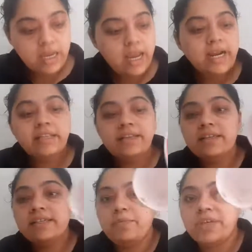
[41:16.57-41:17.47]
And in
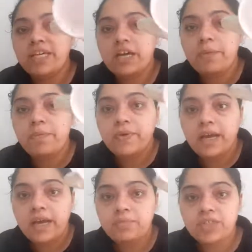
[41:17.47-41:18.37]
this empty cup,
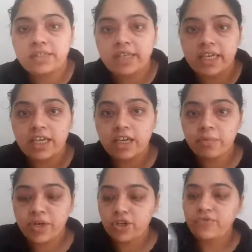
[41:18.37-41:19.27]
I'm just taking
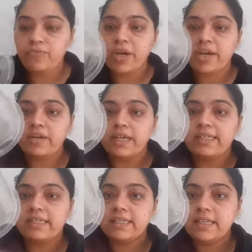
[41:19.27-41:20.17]
a bit of my
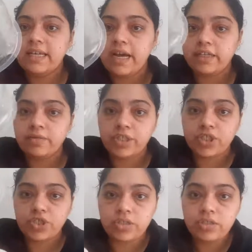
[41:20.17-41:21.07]
resin and hardener
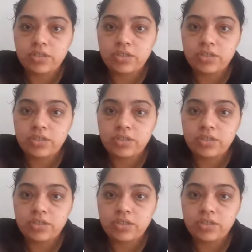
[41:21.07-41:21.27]
mixture.